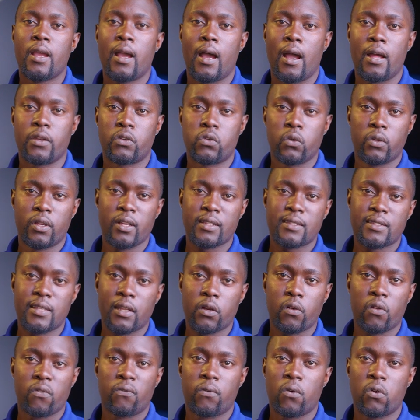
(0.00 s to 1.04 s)
And to get
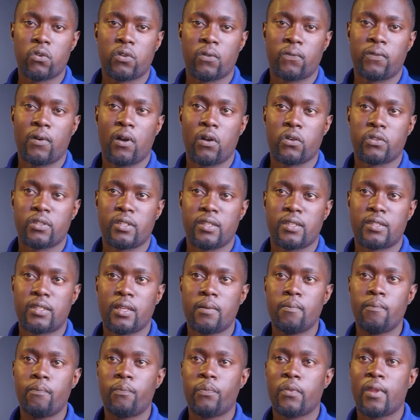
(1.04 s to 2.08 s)
started with Vultr file
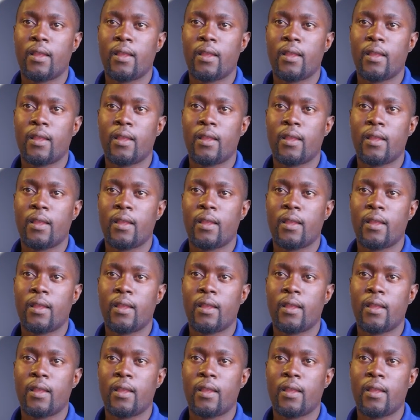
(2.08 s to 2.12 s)
system,